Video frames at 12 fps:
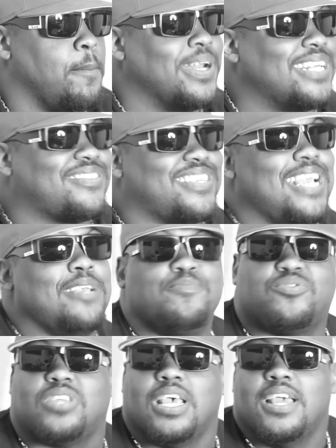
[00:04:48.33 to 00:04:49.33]
But it
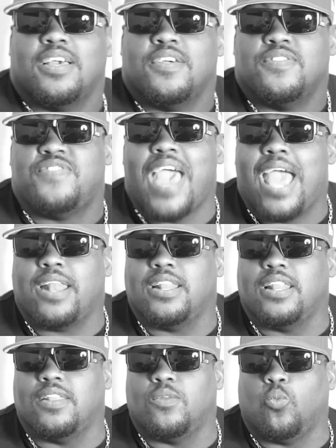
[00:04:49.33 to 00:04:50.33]
seems that
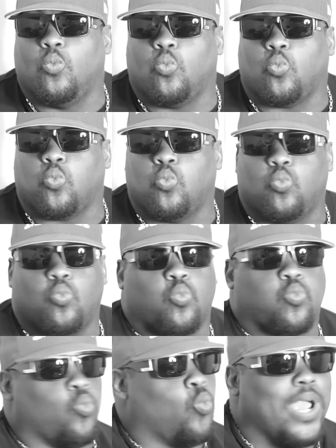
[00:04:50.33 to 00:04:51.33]

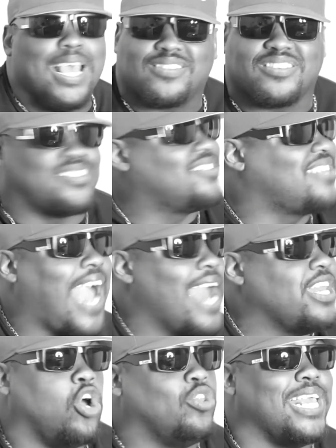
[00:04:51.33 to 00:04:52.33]
we as a
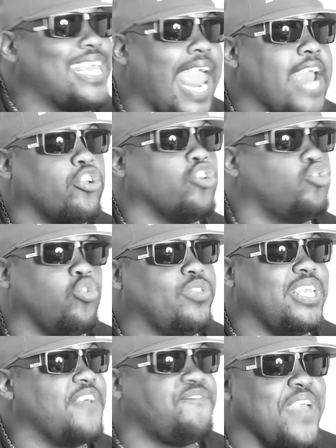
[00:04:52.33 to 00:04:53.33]
society only cater to
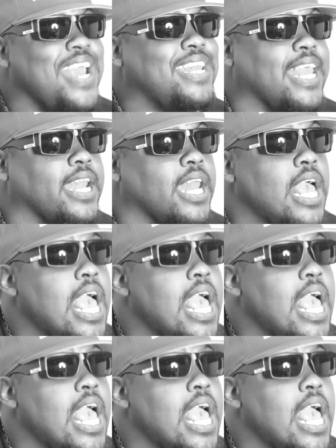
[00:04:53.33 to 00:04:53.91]
the offended,